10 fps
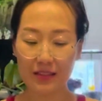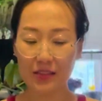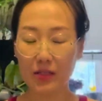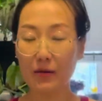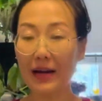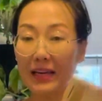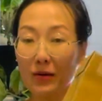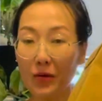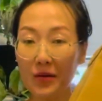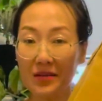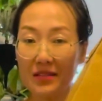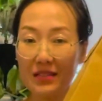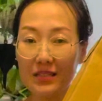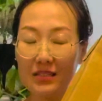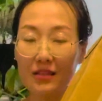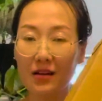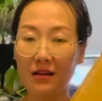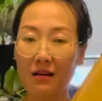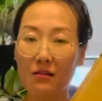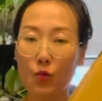So I ordered this
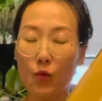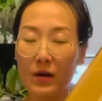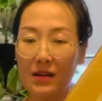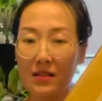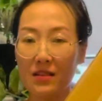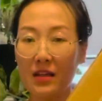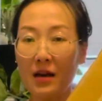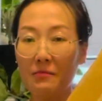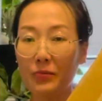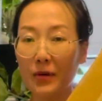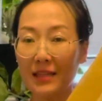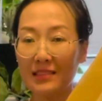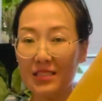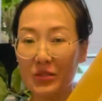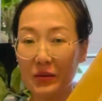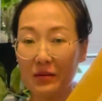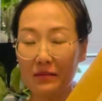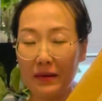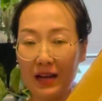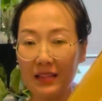along with Pranza cooler
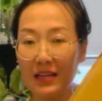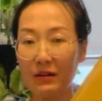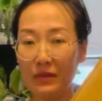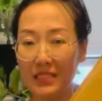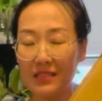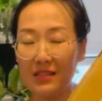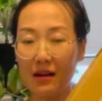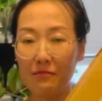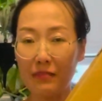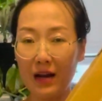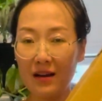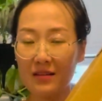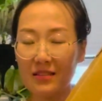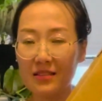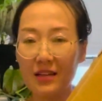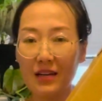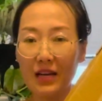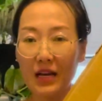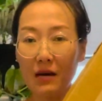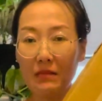bag that I recently unboxed.
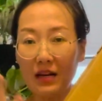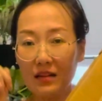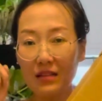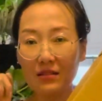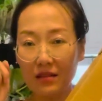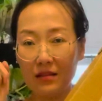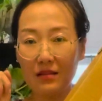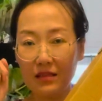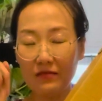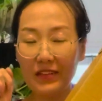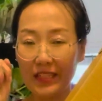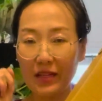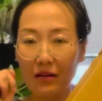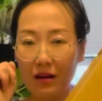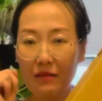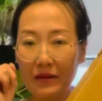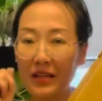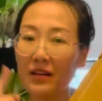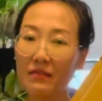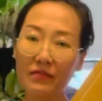I'll link the video up
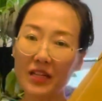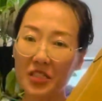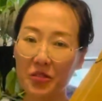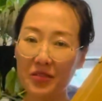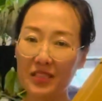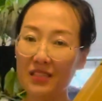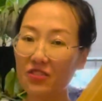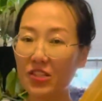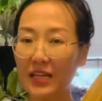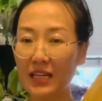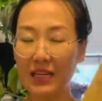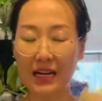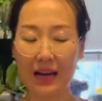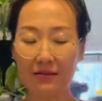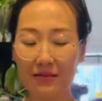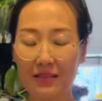here if you're interested in checking it out.